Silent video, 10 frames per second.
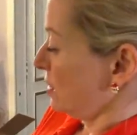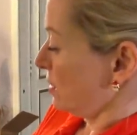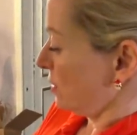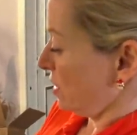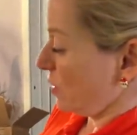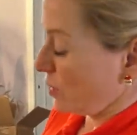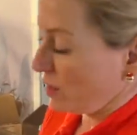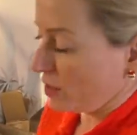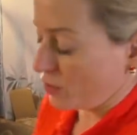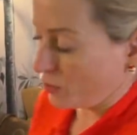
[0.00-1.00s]
So that
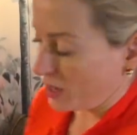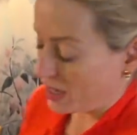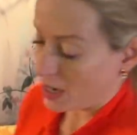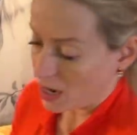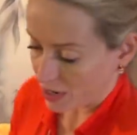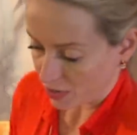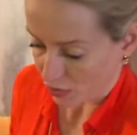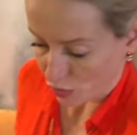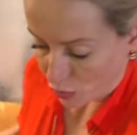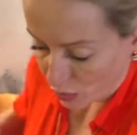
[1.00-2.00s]
one is ready under the
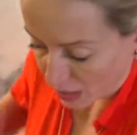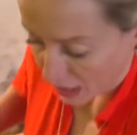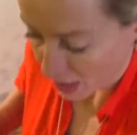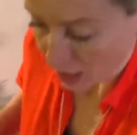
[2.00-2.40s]
tree,